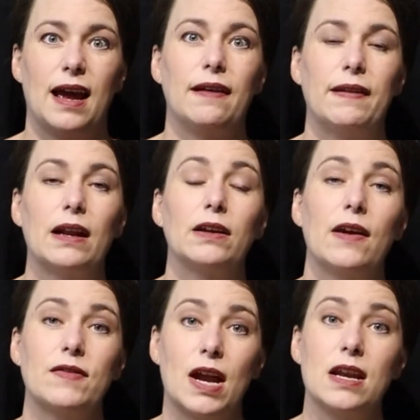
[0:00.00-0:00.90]
And that'll
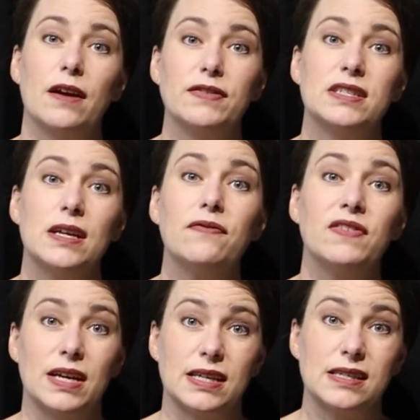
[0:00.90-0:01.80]
give it enough
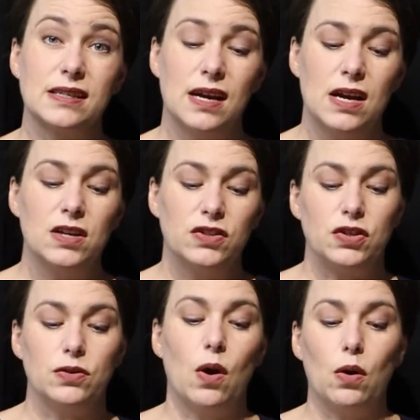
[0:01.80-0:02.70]
stiffness
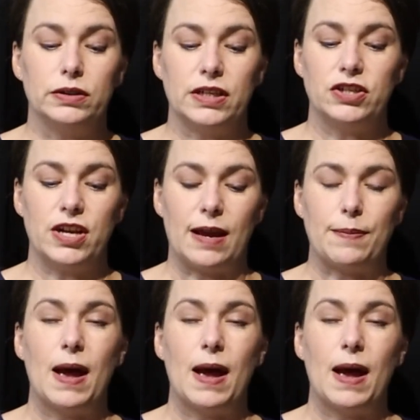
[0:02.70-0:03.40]
to hold its shape.